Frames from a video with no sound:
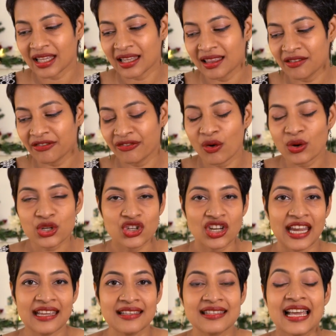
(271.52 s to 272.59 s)
the 4
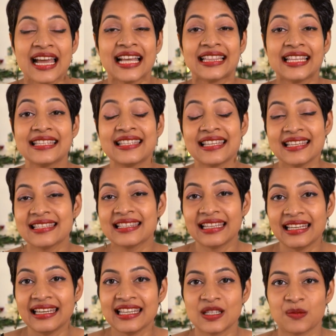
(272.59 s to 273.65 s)
shades, this is
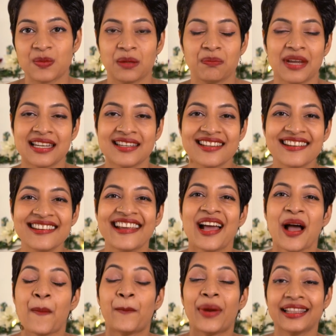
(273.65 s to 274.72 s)
the least pigmented,
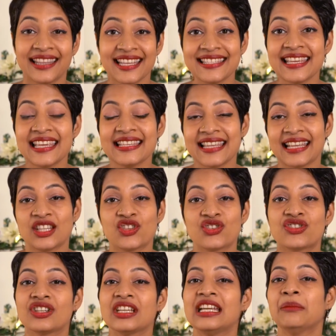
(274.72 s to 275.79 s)
but this is
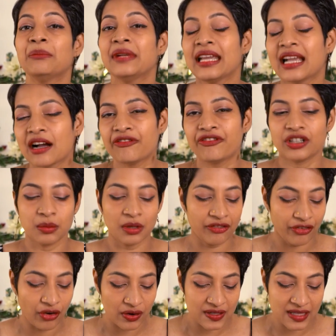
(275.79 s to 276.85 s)
extremely comfortable
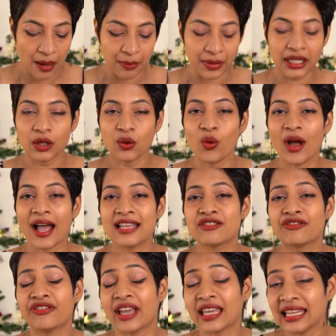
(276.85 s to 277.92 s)
for somebody who has
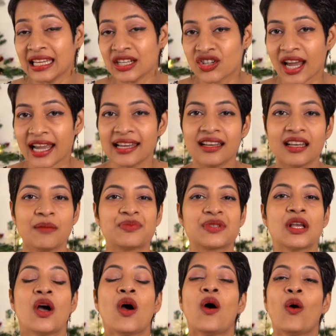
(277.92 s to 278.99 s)
very dry
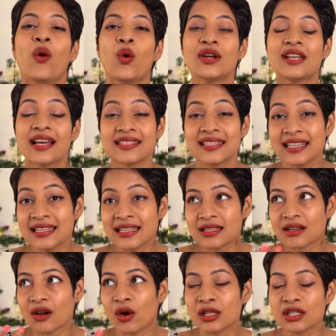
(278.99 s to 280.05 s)
lips, who
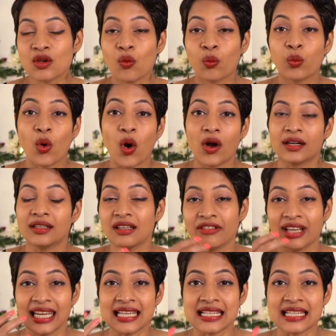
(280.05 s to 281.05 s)
doesn't also want a very